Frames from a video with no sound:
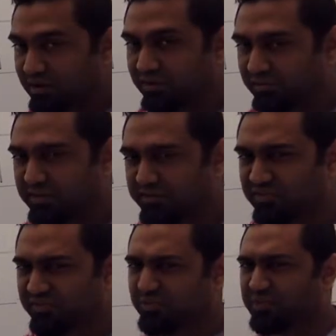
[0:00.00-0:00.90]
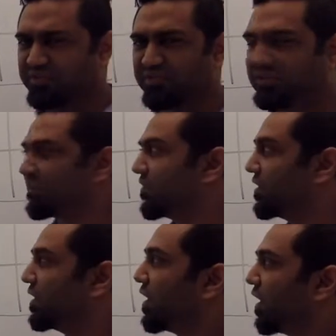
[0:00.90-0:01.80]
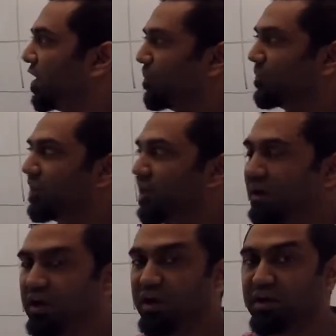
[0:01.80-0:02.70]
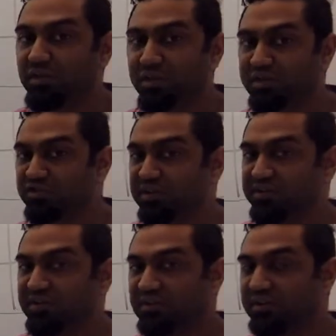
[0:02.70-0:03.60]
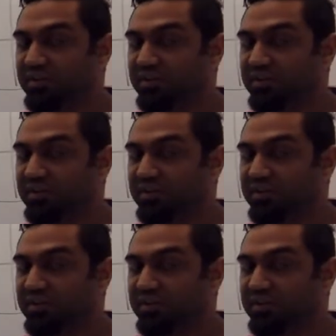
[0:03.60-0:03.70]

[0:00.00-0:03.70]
Lots of different ways you can do it. You want to try to do it